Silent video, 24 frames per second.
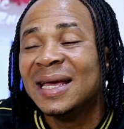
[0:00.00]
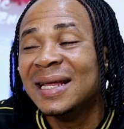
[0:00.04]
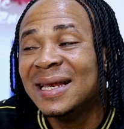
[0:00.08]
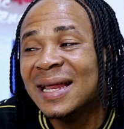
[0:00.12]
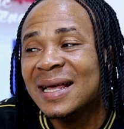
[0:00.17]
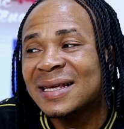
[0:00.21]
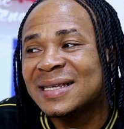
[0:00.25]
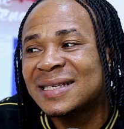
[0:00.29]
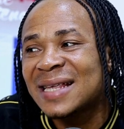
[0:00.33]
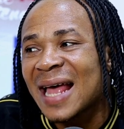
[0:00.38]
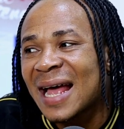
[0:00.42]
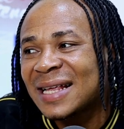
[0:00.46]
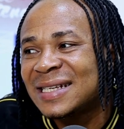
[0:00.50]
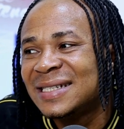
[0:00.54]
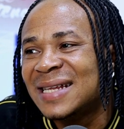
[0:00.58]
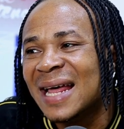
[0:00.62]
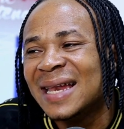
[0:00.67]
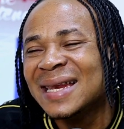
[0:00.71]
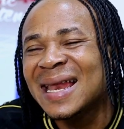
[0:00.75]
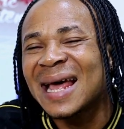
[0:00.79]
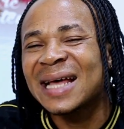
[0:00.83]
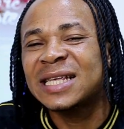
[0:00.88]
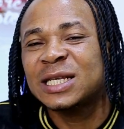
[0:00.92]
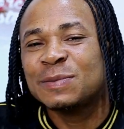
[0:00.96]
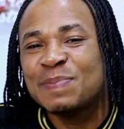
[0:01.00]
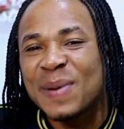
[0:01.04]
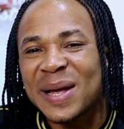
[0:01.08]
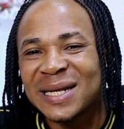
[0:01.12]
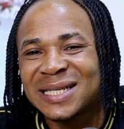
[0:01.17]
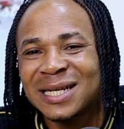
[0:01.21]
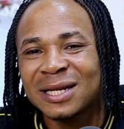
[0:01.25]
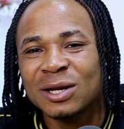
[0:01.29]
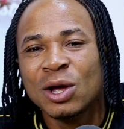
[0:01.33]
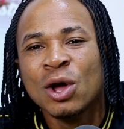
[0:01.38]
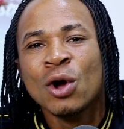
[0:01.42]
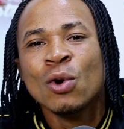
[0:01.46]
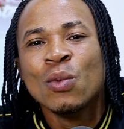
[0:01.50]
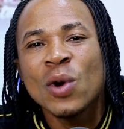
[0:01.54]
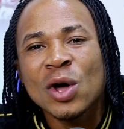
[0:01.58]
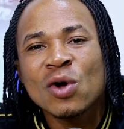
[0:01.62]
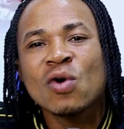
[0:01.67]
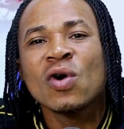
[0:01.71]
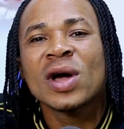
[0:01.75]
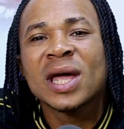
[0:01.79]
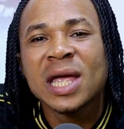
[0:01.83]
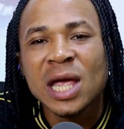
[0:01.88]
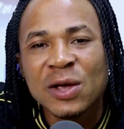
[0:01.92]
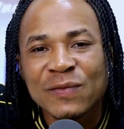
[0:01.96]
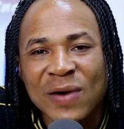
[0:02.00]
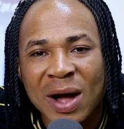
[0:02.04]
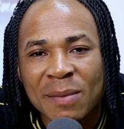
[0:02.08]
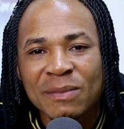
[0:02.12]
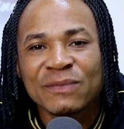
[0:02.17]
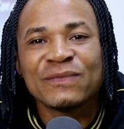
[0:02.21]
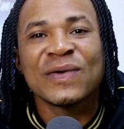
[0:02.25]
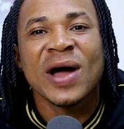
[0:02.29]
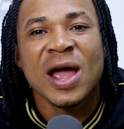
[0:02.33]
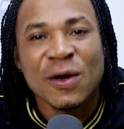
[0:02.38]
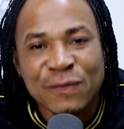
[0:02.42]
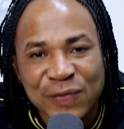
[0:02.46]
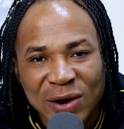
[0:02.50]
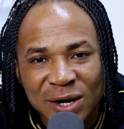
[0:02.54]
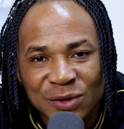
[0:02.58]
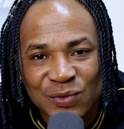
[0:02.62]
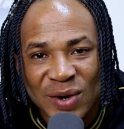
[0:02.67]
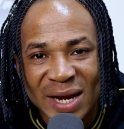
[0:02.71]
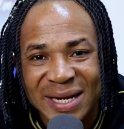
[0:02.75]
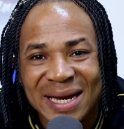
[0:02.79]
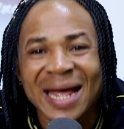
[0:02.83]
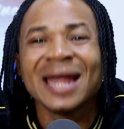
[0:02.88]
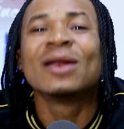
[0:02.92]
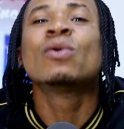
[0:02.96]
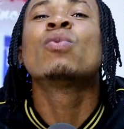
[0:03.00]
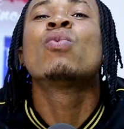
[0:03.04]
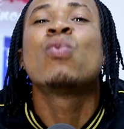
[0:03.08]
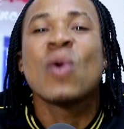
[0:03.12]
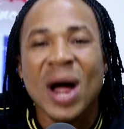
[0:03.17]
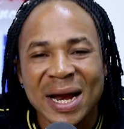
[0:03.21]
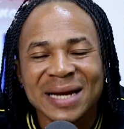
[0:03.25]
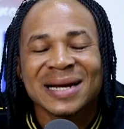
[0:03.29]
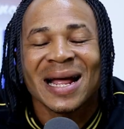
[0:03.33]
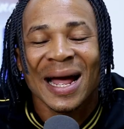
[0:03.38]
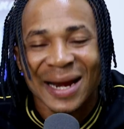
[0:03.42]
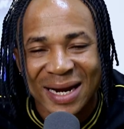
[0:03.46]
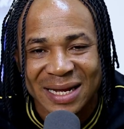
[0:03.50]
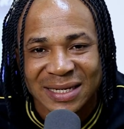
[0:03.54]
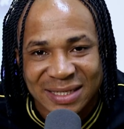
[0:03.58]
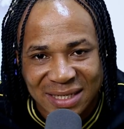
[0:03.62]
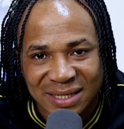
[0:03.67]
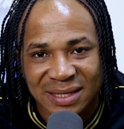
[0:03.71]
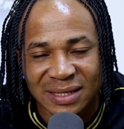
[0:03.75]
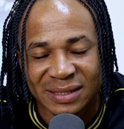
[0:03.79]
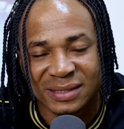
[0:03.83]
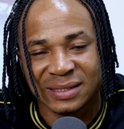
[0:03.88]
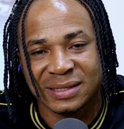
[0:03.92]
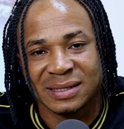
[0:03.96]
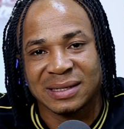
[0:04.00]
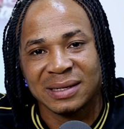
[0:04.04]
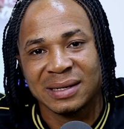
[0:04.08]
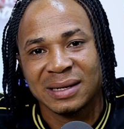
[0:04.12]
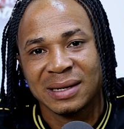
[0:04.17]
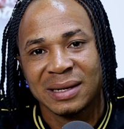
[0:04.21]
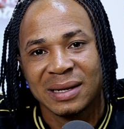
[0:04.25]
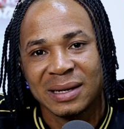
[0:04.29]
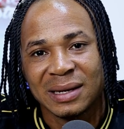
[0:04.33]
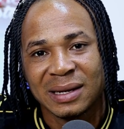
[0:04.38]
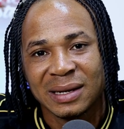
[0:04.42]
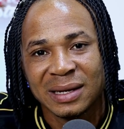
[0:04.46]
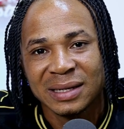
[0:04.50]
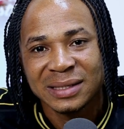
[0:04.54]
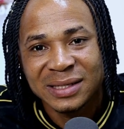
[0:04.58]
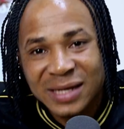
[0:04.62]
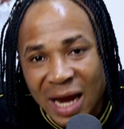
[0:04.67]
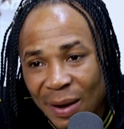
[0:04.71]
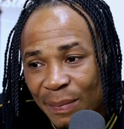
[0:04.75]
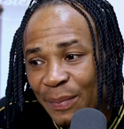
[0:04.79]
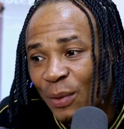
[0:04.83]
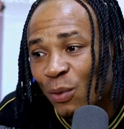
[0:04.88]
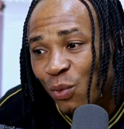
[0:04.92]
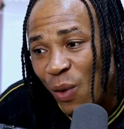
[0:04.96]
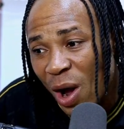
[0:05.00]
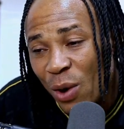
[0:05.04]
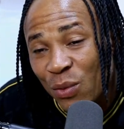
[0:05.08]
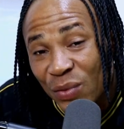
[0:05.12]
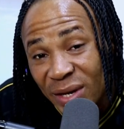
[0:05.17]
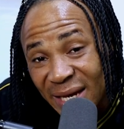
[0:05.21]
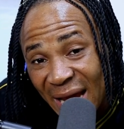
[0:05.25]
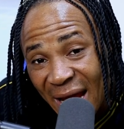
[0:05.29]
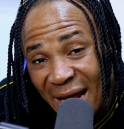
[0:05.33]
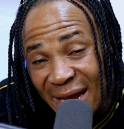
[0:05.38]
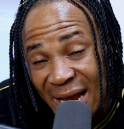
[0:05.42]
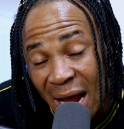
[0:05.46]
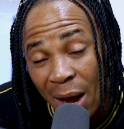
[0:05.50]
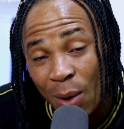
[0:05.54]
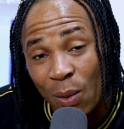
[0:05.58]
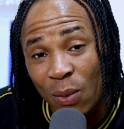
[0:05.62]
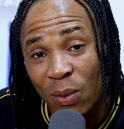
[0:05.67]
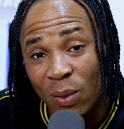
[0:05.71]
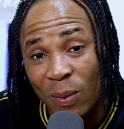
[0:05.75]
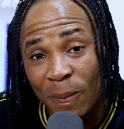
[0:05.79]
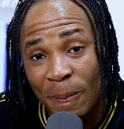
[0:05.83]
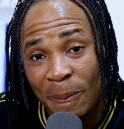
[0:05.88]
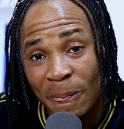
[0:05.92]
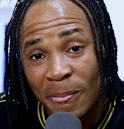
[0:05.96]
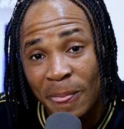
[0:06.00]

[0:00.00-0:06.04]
If they search the next person, we go give them 500 and one Ghana cedis. That be where we day now.